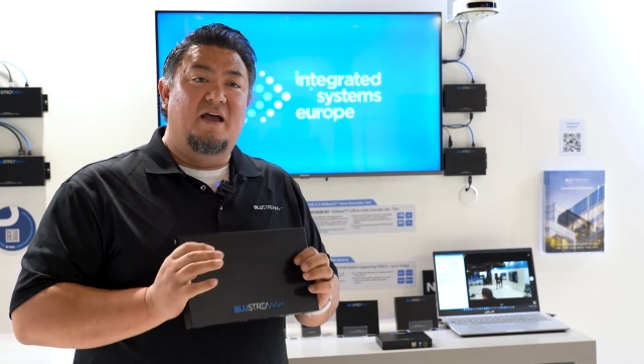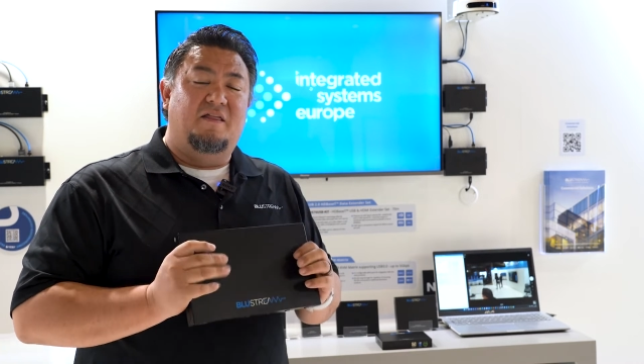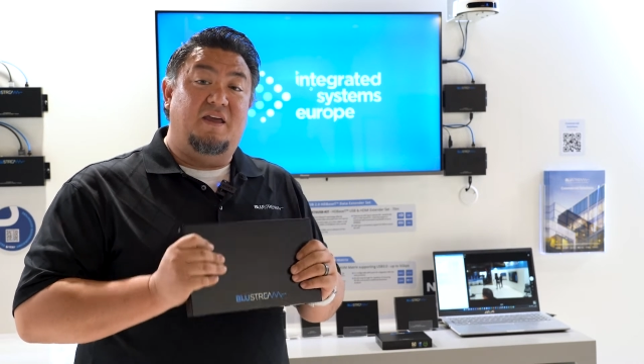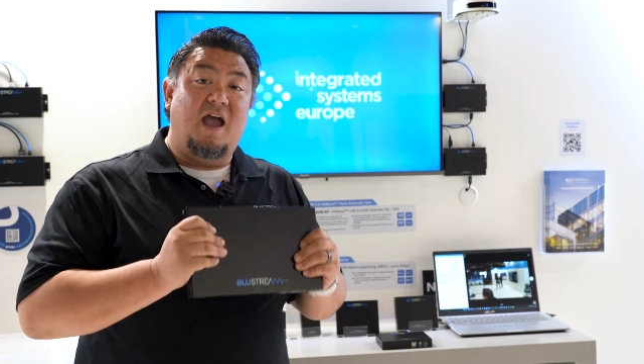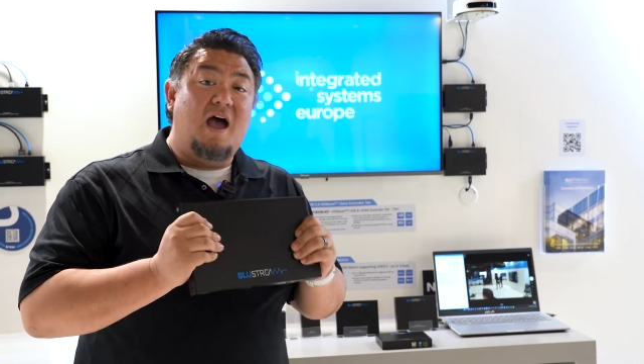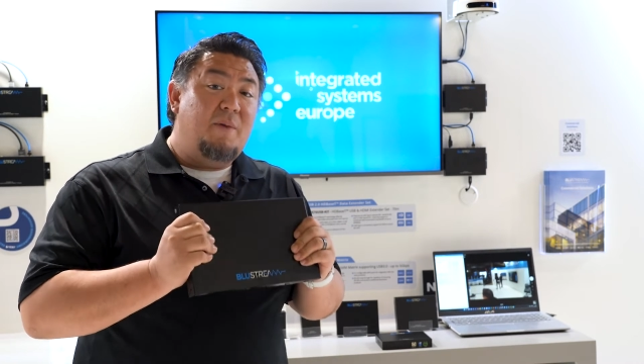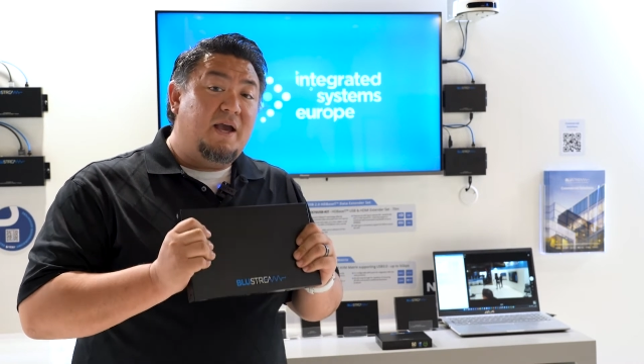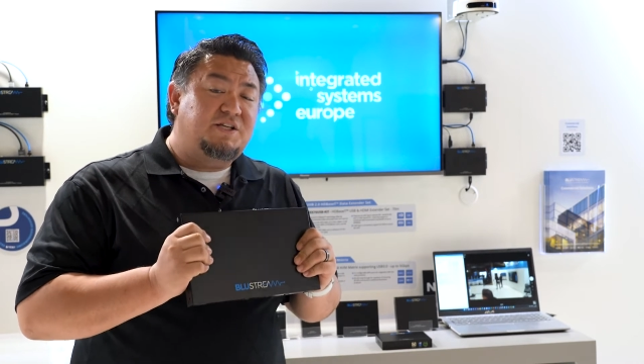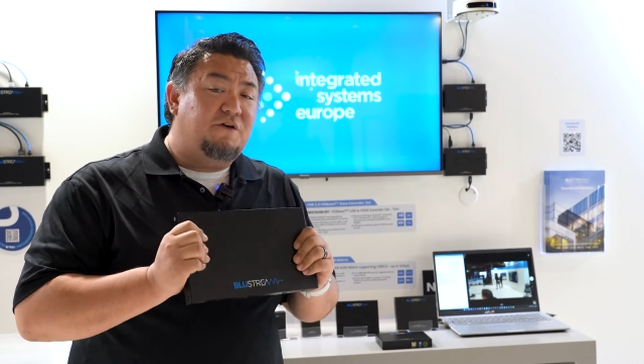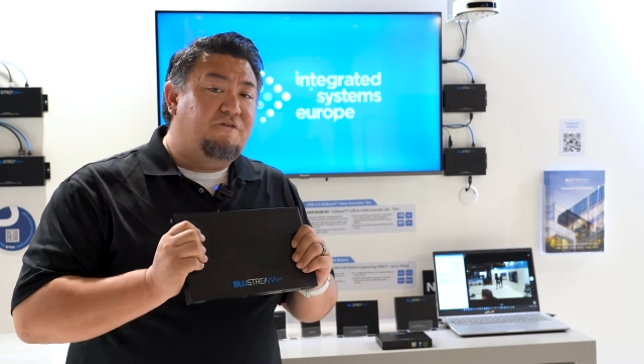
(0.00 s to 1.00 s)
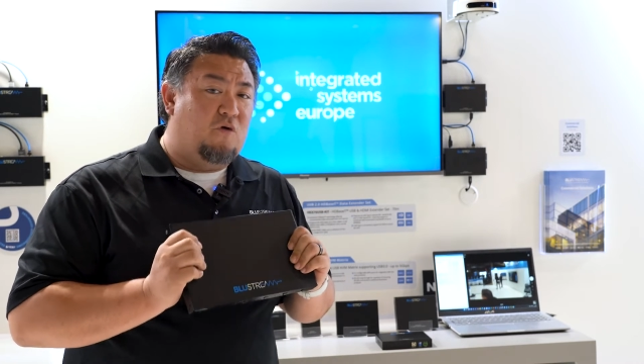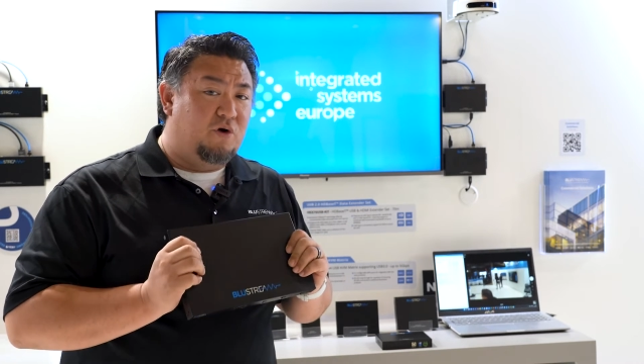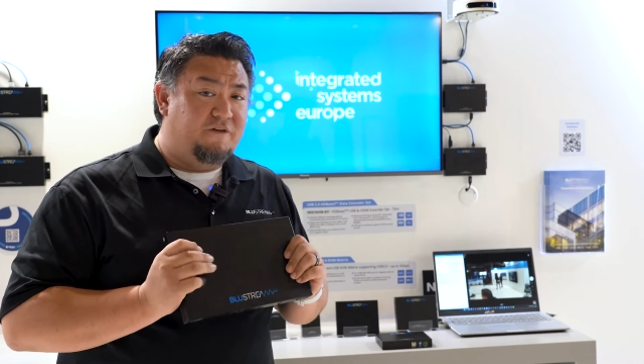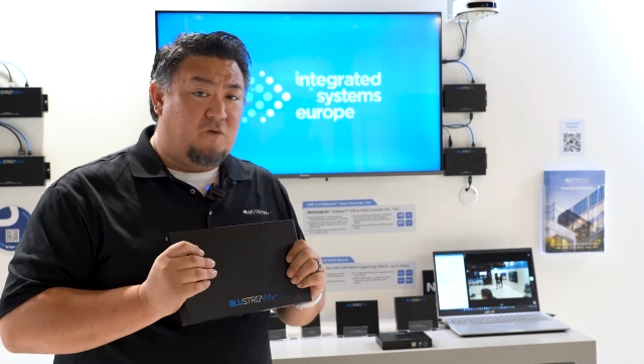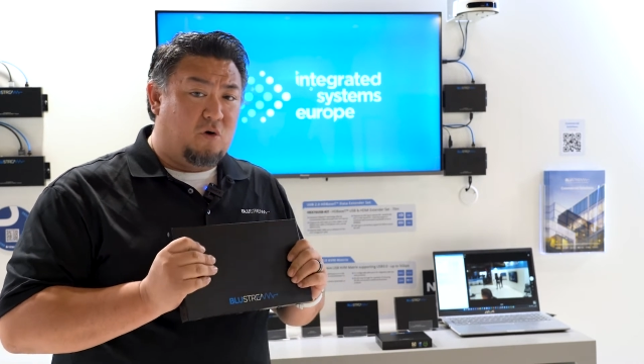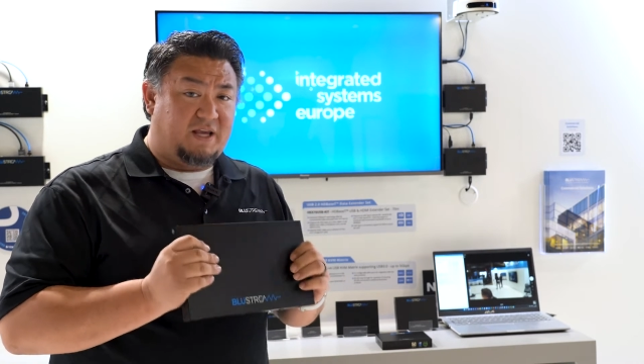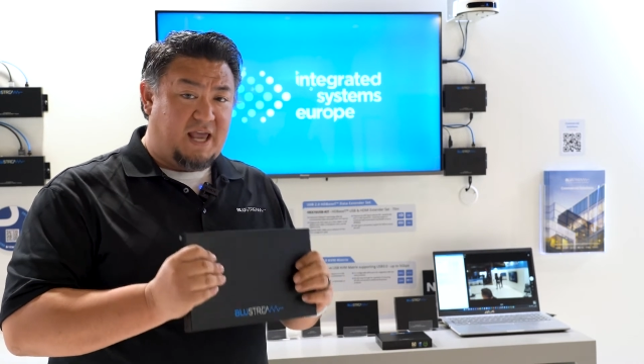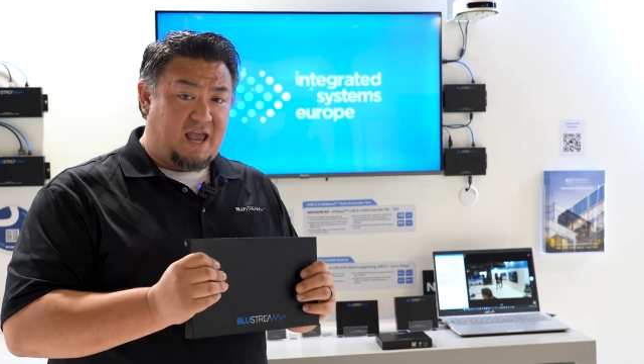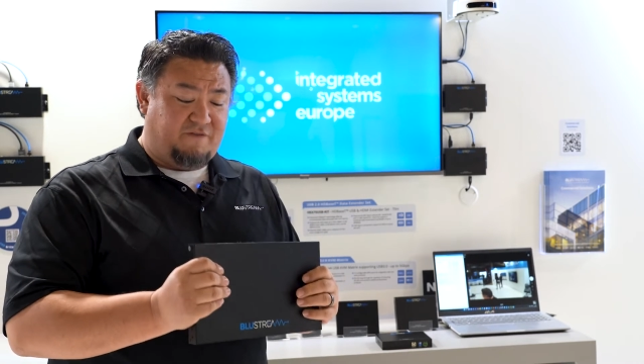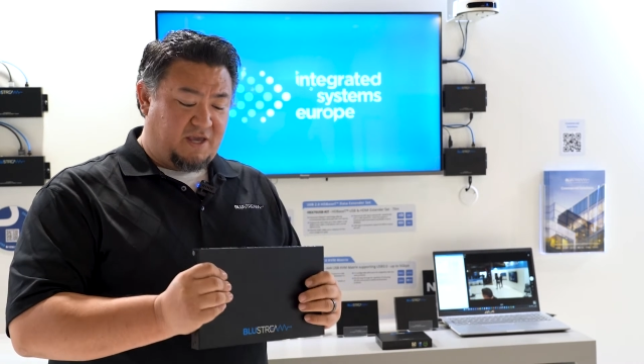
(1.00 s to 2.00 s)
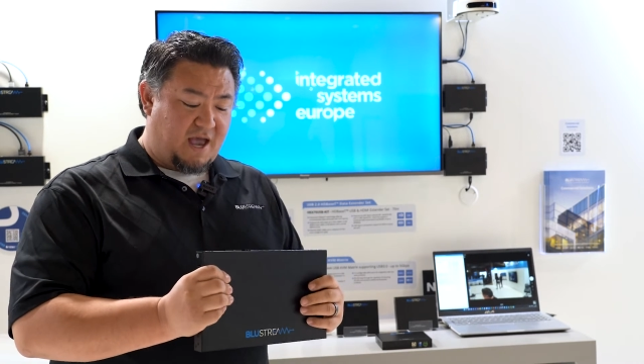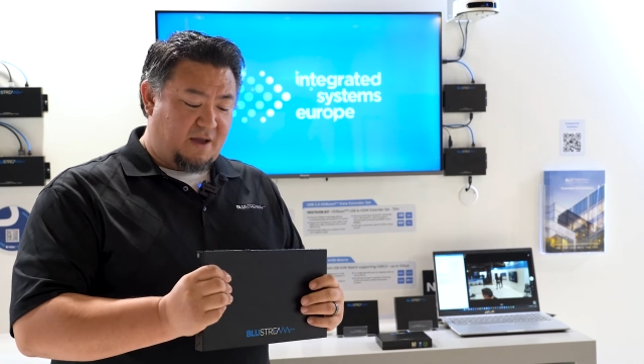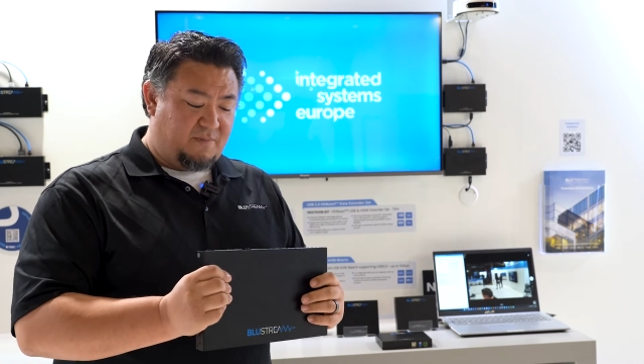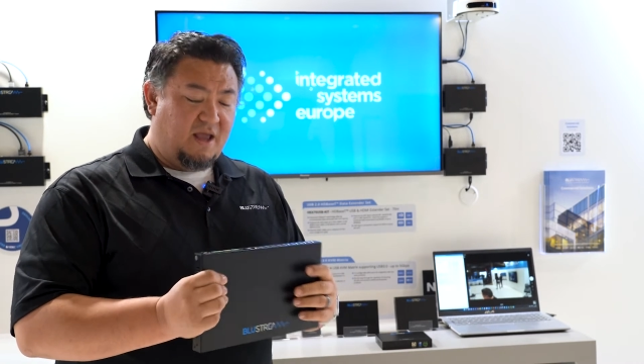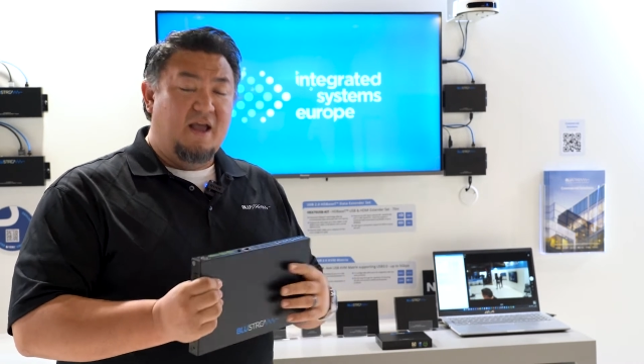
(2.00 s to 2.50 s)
the MX44 KVM.